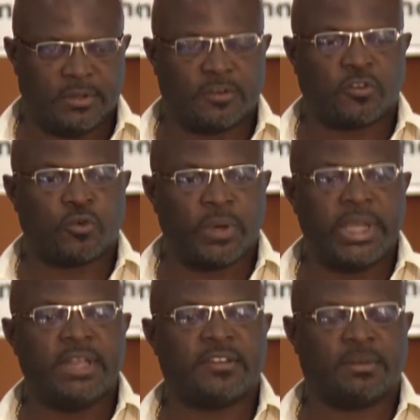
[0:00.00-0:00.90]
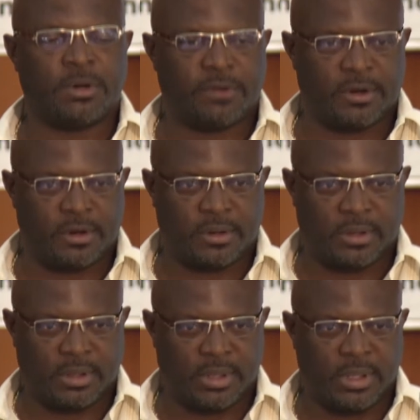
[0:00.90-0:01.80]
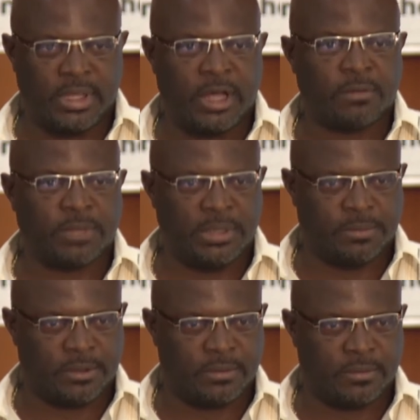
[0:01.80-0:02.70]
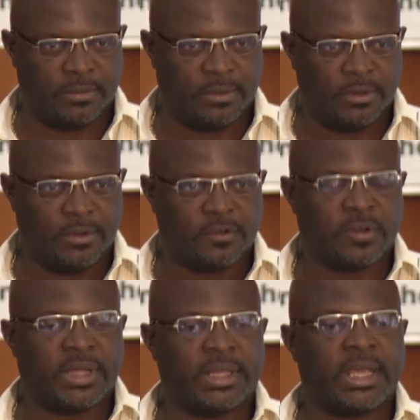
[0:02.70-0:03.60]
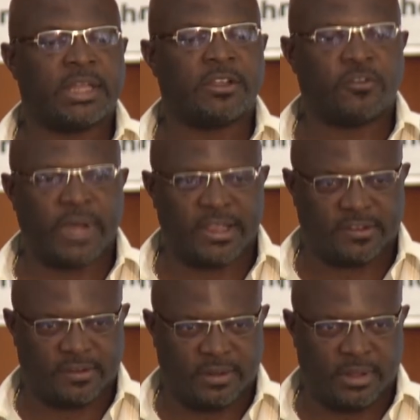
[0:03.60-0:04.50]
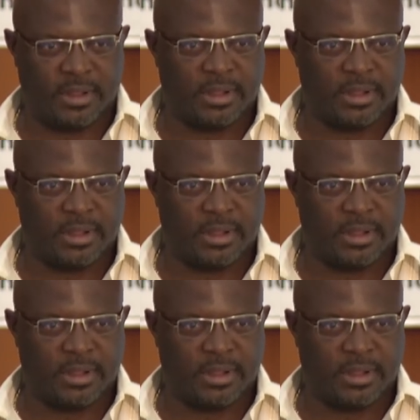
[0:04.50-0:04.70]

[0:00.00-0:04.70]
to train some of our young people so that they can address